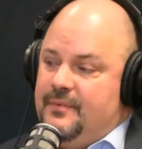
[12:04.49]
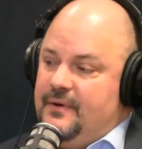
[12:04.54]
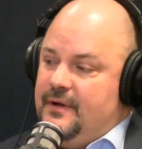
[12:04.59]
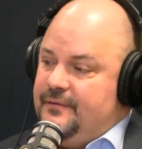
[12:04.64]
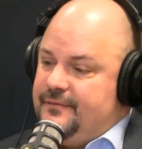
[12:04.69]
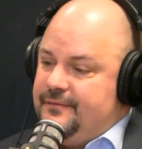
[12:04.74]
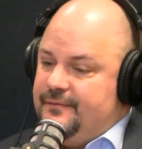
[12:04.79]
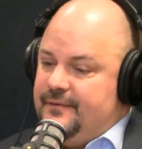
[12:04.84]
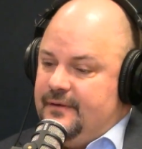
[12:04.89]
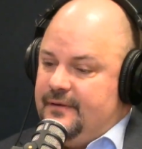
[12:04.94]

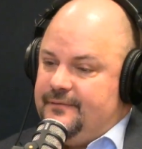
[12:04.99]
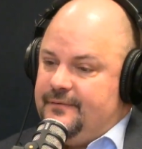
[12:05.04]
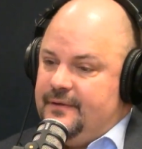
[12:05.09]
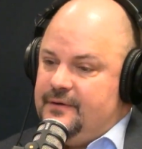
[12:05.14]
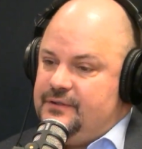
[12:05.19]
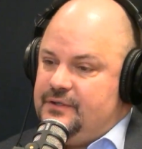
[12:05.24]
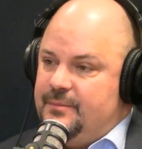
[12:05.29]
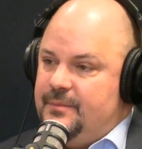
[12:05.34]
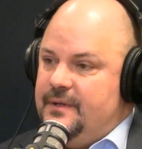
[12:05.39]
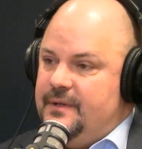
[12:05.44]
If
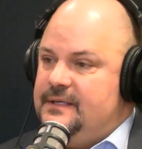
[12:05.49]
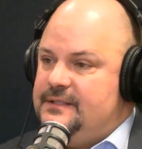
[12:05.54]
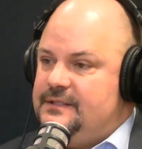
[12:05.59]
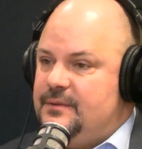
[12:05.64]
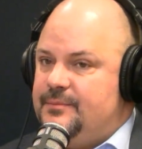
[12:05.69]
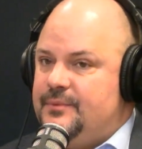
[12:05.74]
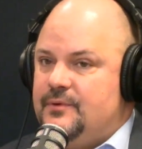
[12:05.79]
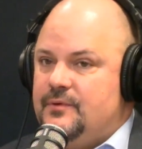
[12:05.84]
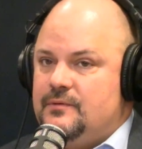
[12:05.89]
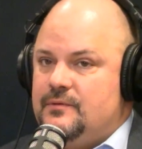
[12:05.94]
there's a
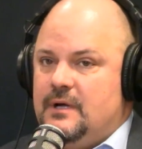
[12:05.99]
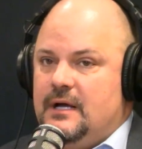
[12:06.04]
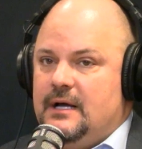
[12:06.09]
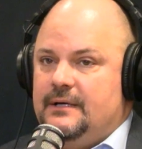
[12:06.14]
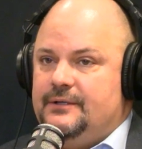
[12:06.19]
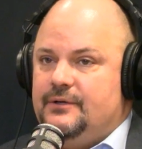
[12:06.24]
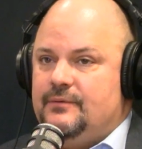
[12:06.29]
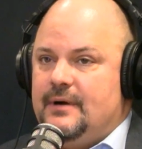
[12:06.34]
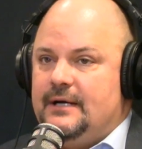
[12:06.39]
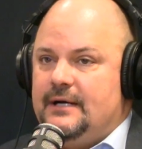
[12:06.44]
municipal
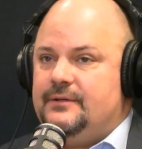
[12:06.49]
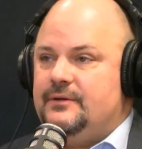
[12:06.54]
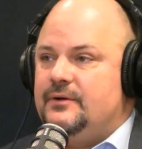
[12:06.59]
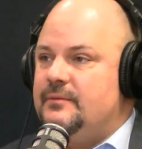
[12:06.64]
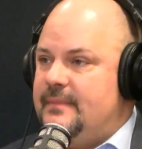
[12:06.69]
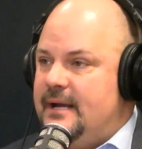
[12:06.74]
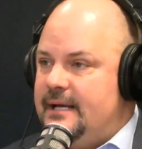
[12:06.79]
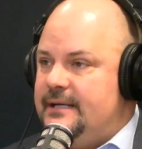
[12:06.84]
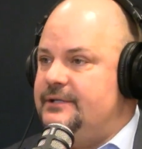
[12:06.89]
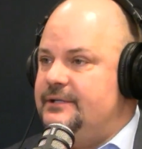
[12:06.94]
director
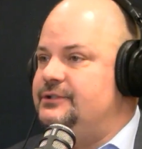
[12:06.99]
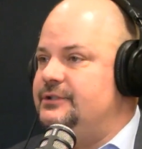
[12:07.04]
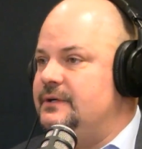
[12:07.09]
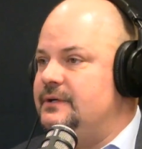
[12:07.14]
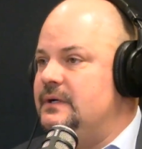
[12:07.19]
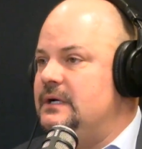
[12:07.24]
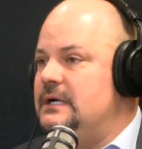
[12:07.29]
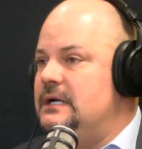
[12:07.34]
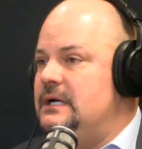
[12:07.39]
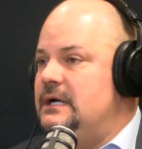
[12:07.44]
or
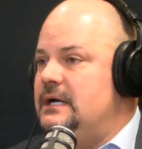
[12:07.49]
manager,